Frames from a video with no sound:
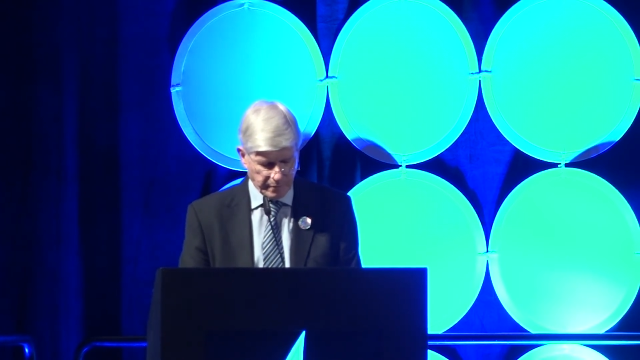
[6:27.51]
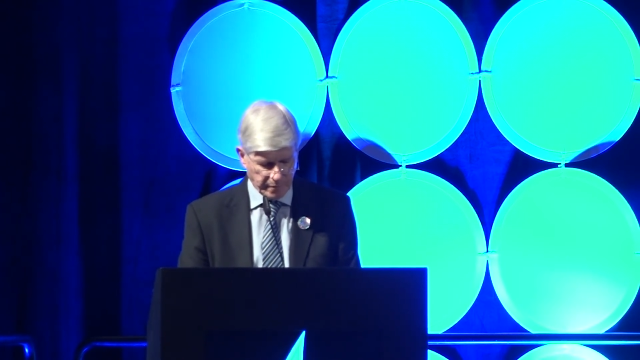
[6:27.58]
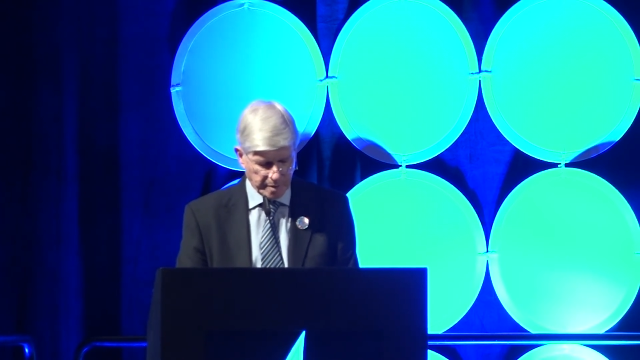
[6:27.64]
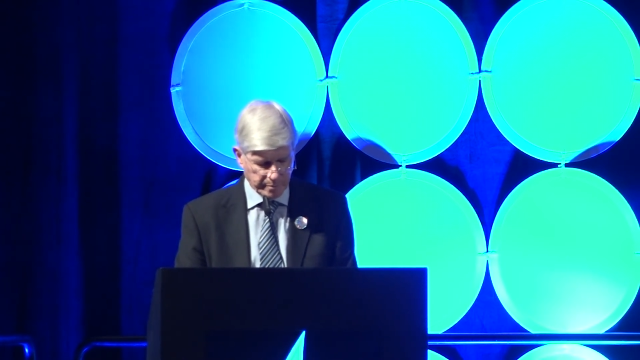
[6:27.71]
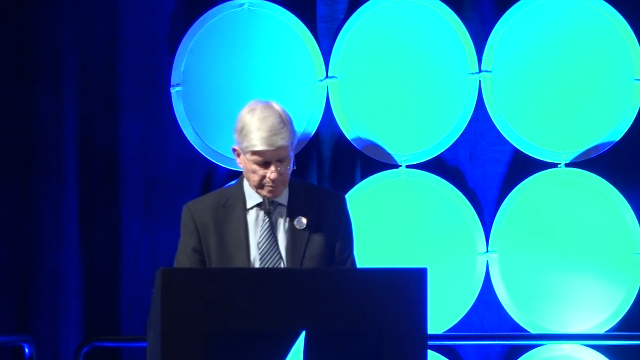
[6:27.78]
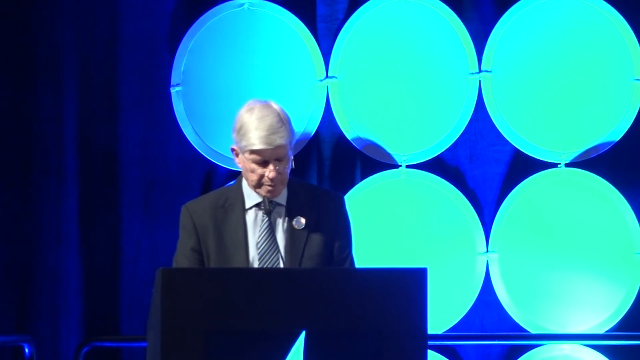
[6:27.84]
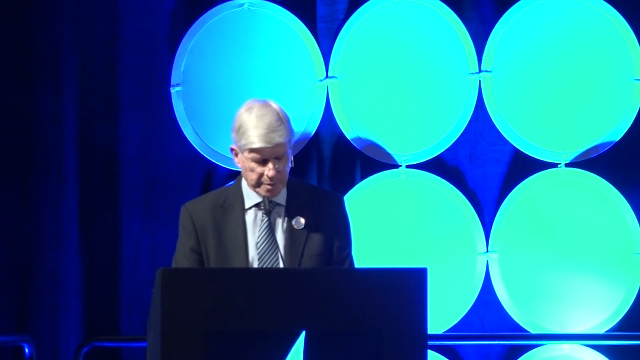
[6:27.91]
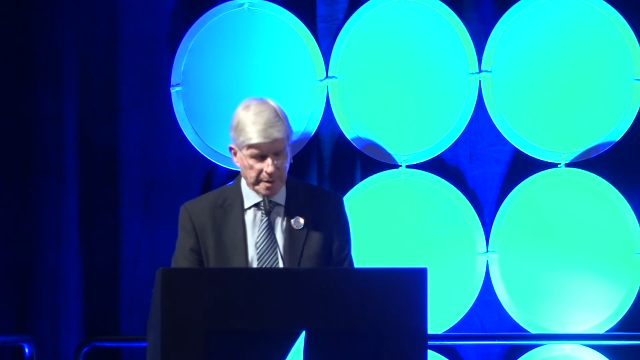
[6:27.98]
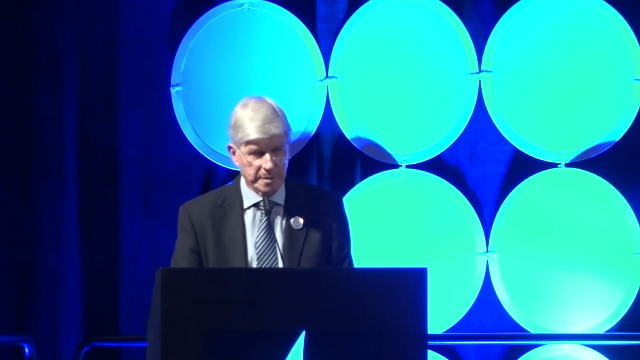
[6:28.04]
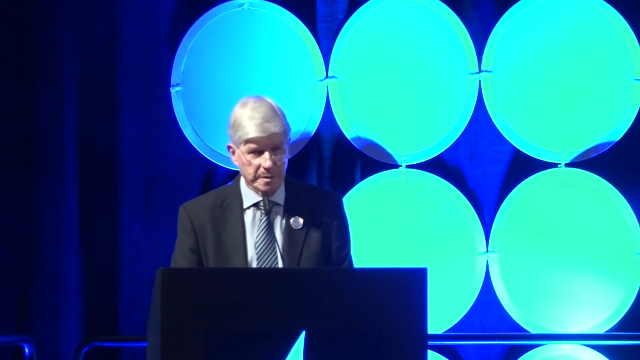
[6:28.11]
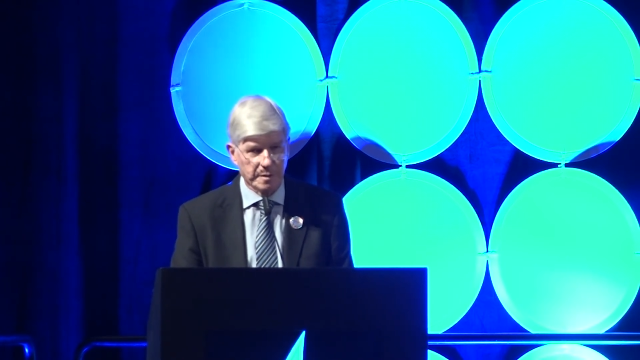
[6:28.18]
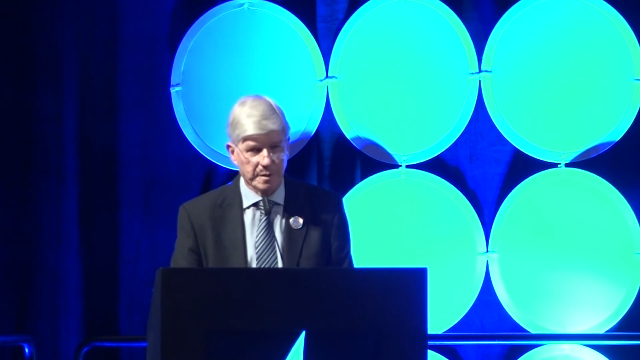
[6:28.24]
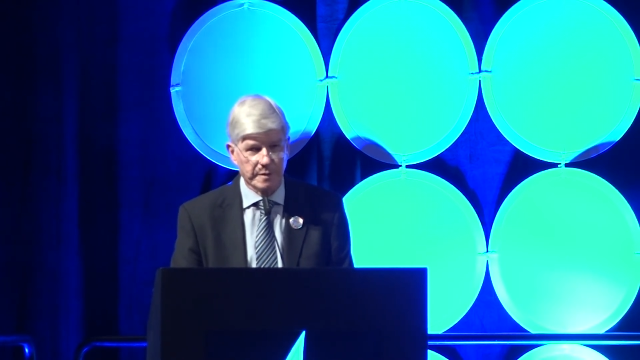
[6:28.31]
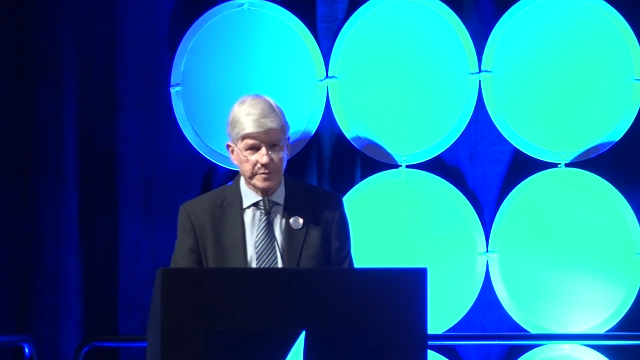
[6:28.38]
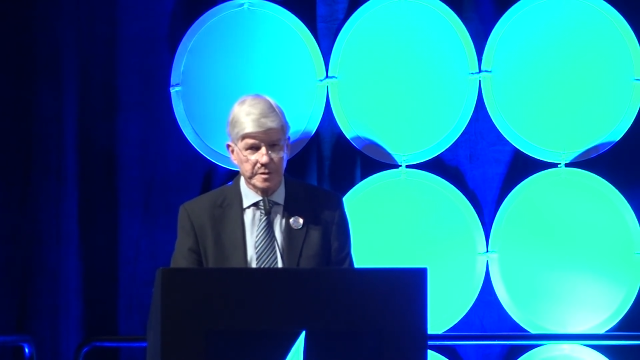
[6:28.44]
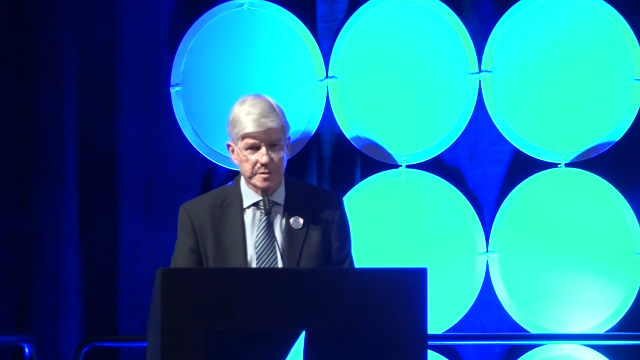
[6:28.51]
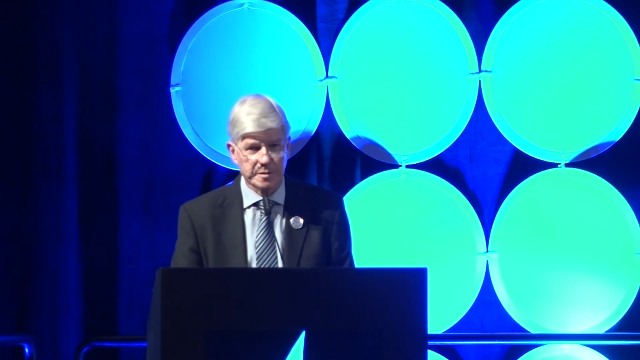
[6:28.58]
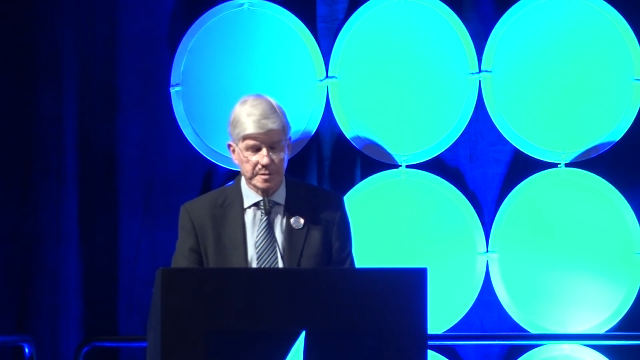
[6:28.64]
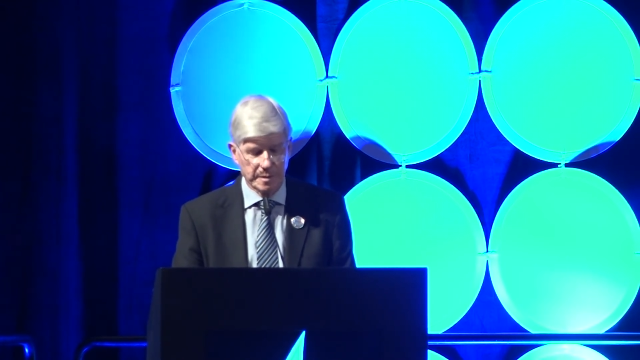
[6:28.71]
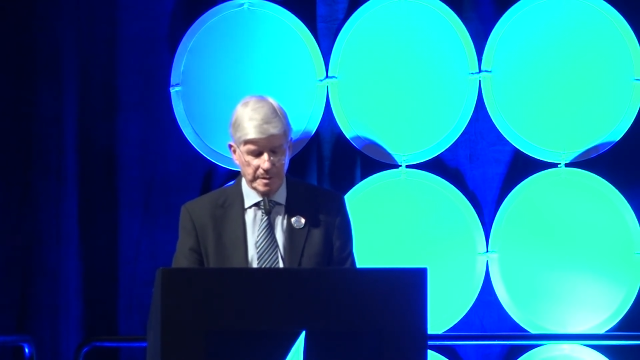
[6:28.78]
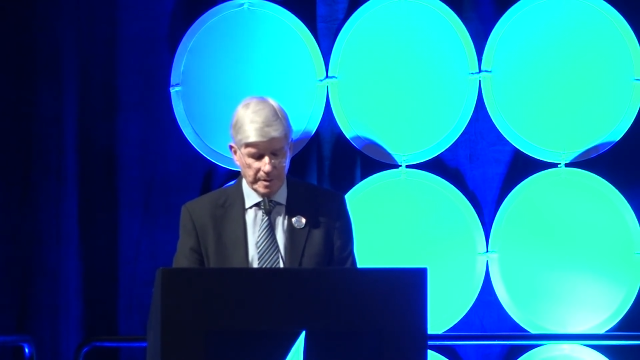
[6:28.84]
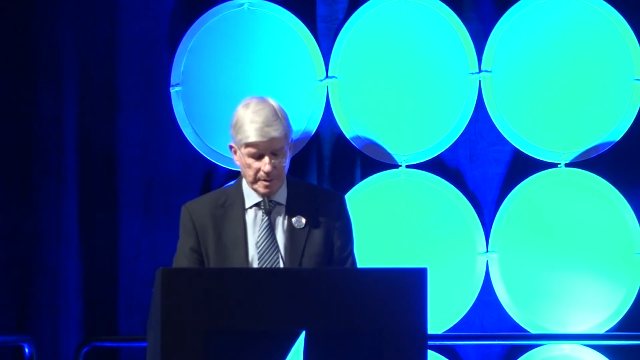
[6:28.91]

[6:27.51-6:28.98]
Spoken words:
flood protection levees